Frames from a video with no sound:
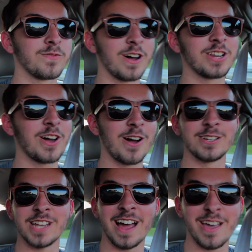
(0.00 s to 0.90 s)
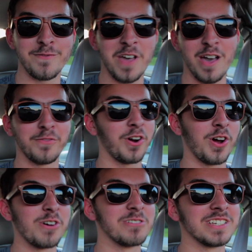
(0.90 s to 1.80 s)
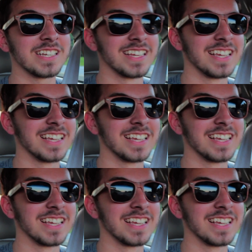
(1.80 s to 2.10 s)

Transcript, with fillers: fun cars I have ever owned.